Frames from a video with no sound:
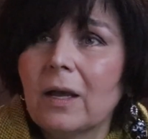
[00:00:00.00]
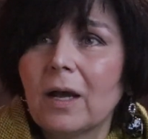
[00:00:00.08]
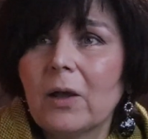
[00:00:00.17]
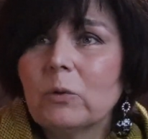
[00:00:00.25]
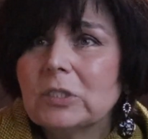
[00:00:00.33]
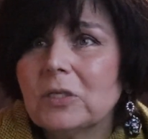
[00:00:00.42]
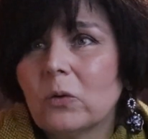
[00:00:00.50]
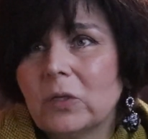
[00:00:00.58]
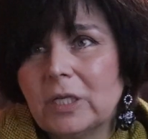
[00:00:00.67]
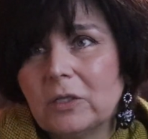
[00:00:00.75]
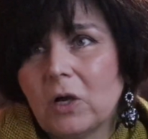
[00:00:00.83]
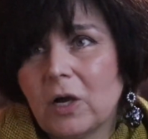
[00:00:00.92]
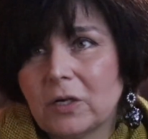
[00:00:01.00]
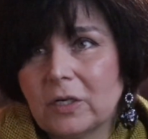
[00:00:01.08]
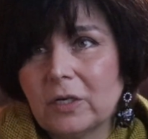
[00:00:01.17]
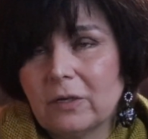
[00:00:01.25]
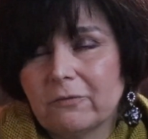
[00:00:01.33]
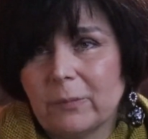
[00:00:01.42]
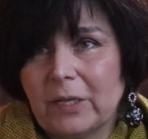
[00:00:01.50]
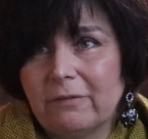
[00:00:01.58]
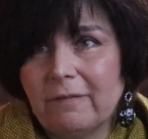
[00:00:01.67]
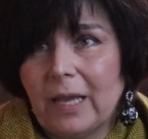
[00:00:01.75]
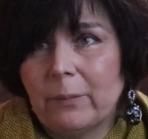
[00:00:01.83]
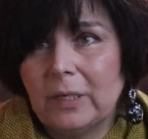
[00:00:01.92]
I was the only daughter of my
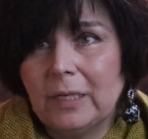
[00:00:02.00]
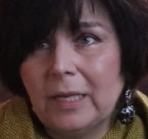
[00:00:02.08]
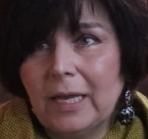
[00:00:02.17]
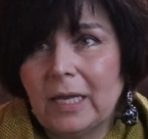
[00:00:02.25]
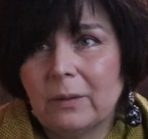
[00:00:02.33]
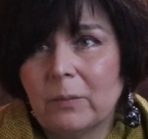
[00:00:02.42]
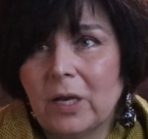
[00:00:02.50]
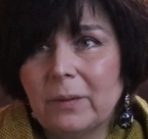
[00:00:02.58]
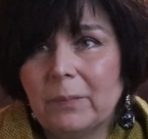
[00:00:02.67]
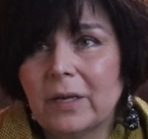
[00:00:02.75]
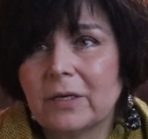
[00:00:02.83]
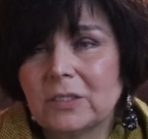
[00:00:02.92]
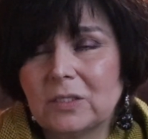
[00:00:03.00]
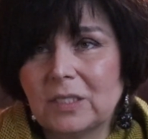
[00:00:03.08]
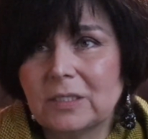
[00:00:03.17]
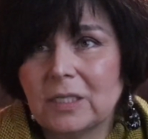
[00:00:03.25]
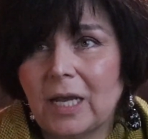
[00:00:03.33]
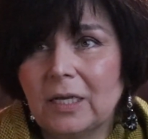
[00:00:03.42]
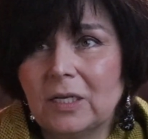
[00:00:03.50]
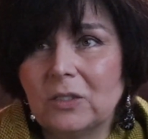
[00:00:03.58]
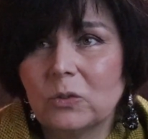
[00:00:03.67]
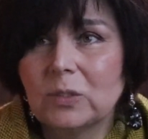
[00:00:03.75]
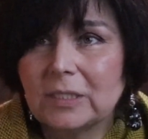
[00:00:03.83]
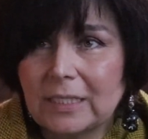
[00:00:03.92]
family, and my parents decided
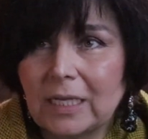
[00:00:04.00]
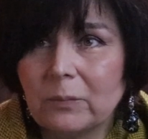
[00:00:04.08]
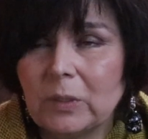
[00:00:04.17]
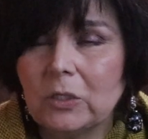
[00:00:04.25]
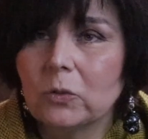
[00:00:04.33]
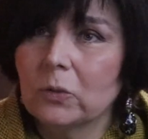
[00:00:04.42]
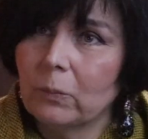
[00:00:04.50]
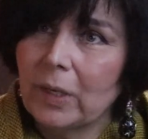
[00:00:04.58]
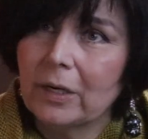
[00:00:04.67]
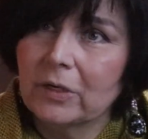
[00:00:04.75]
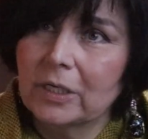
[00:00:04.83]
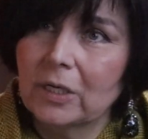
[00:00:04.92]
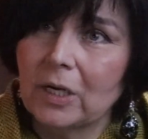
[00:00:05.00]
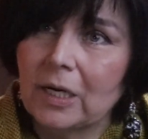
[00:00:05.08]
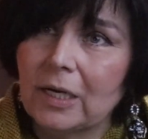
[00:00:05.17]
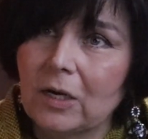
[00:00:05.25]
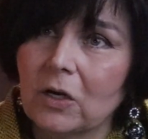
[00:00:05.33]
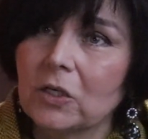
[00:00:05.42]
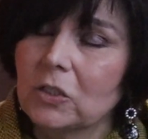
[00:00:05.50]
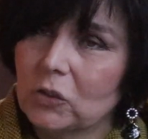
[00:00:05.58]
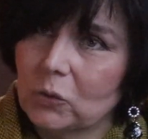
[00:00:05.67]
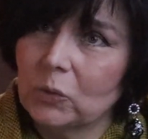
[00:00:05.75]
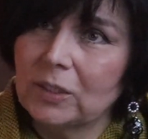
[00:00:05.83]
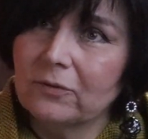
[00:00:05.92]
to send me to America on a
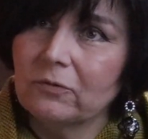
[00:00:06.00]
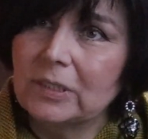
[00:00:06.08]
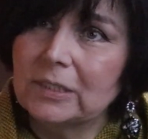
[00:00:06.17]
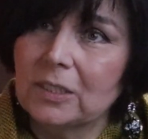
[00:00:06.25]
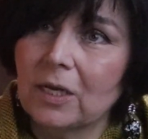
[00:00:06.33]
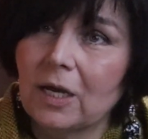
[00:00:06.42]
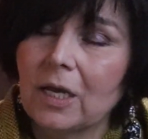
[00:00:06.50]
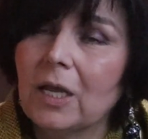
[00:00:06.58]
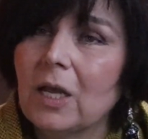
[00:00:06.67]
student visa